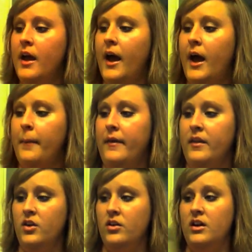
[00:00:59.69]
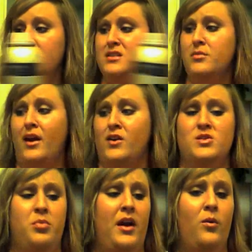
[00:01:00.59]
and then you're going to need some
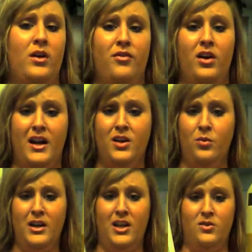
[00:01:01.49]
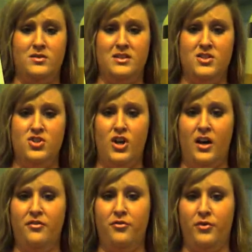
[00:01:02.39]
hairspray, whatever kind you want to use. This is
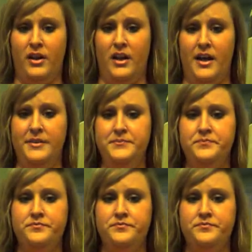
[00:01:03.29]
John Frieda